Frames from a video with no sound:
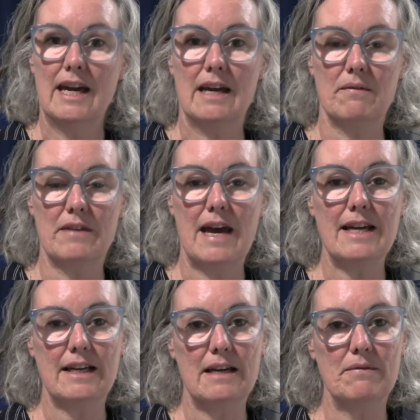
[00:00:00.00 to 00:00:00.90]
If
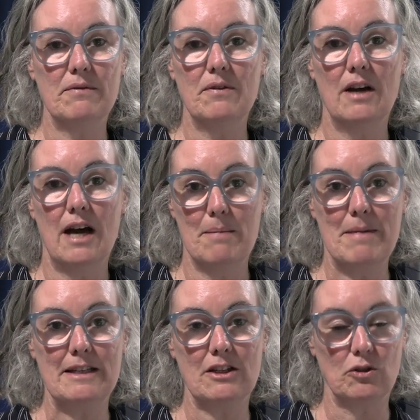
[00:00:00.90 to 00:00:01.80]
they give a
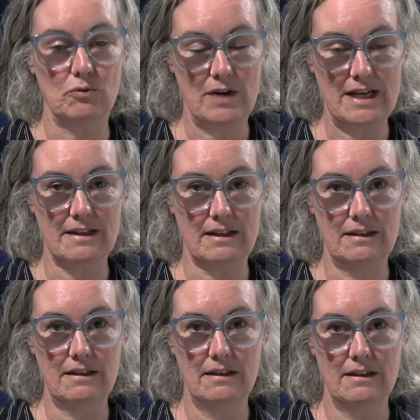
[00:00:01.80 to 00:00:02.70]
medical
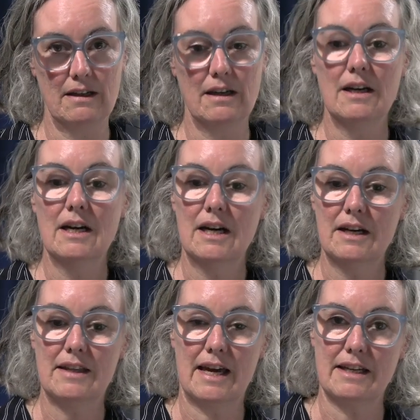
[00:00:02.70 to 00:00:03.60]
reason,
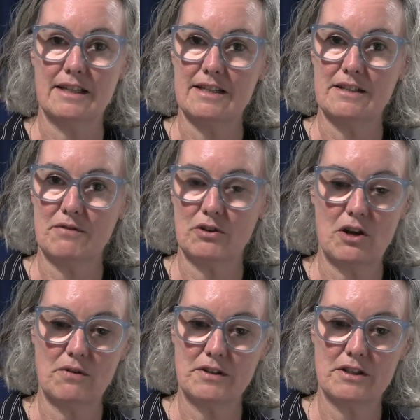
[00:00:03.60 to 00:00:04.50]
then it is for
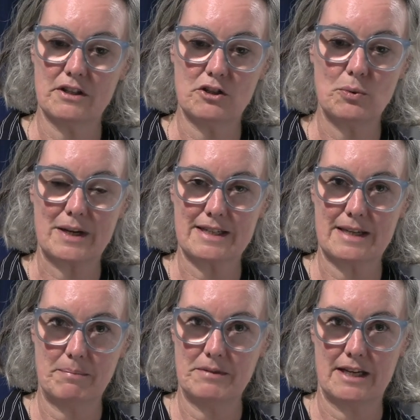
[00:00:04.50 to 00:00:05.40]
the officer to
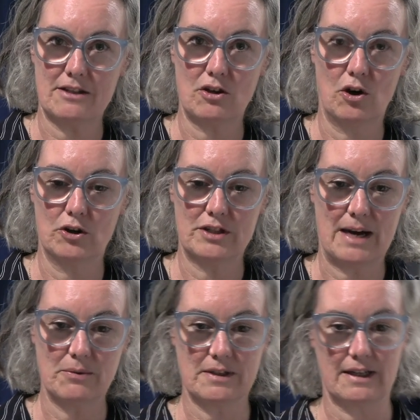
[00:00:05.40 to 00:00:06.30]
accept it or
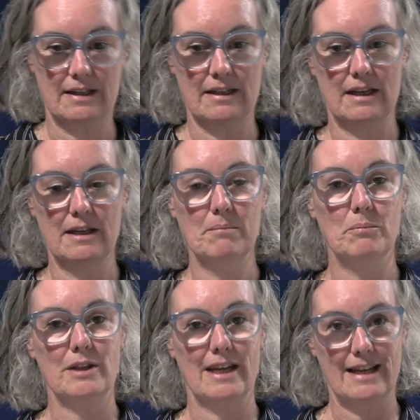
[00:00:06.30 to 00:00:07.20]
doubt it,
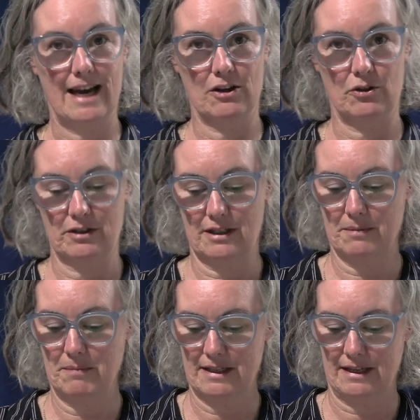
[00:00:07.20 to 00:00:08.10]
but they cannot
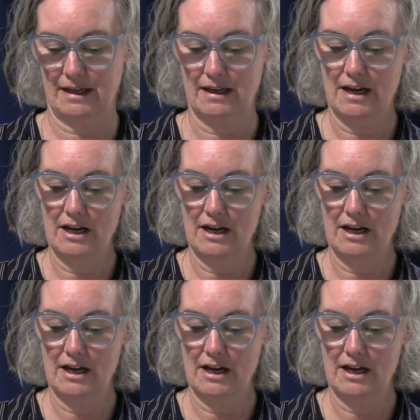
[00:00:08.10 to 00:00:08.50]
dismiss it.